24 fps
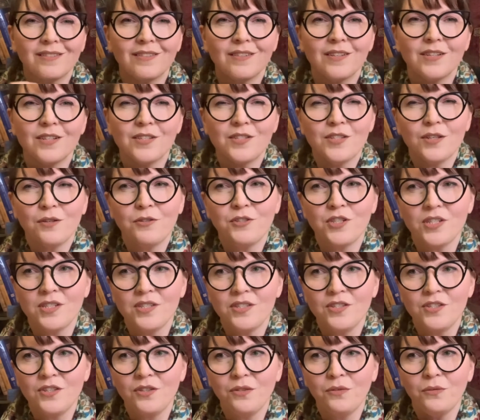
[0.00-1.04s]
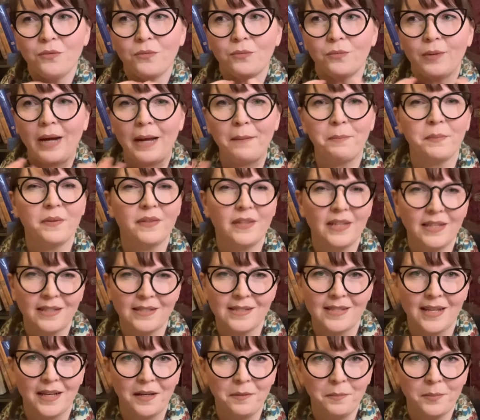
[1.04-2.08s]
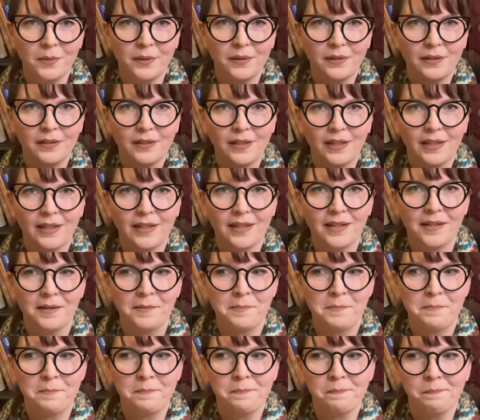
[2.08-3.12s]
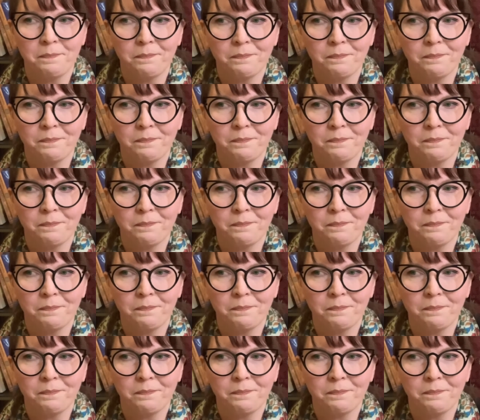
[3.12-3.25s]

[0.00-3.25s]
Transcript: So just to wrap things up, the